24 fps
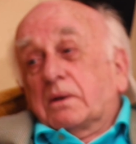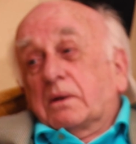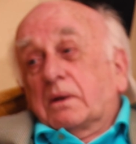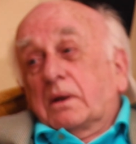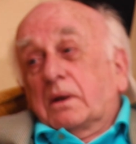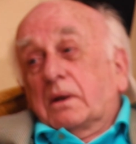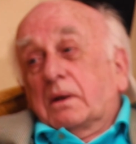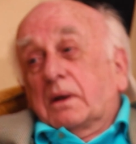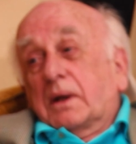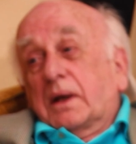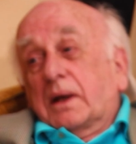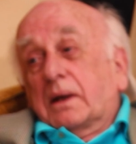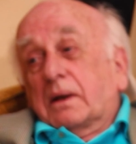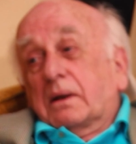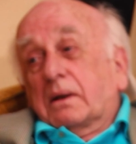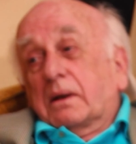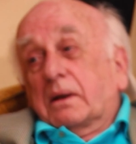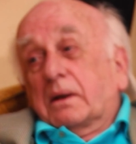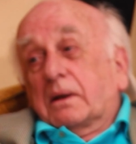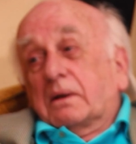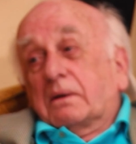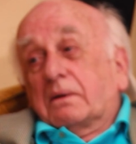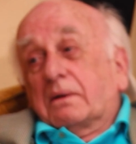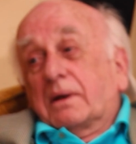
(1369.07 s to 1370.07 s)
in
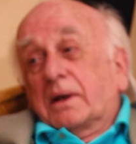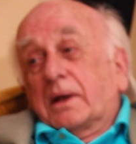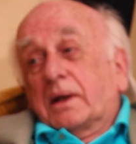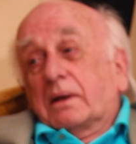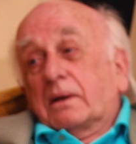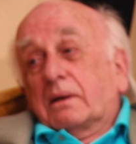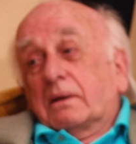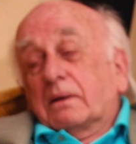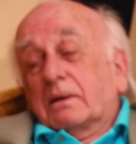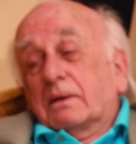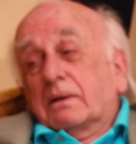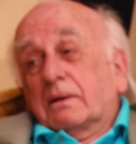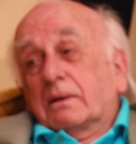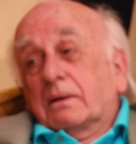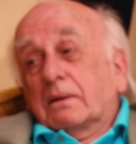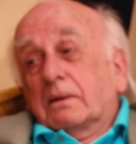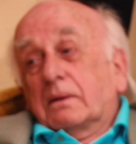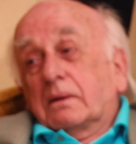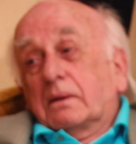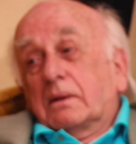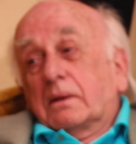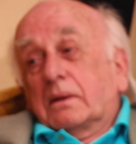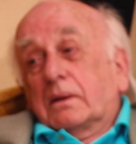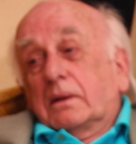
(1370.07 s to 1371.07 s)
handling her end.